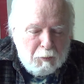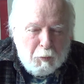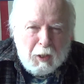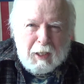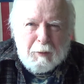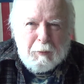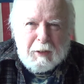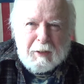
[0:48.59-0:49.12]

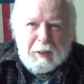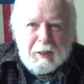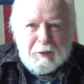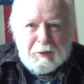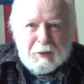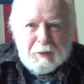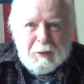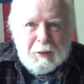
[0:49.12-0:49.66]
Why do we
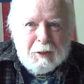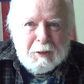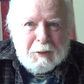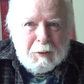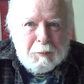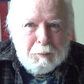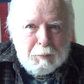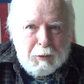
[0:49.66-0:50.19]
need to
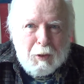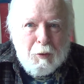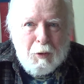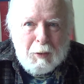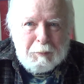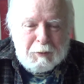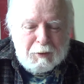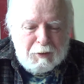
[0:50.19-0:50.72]
blow up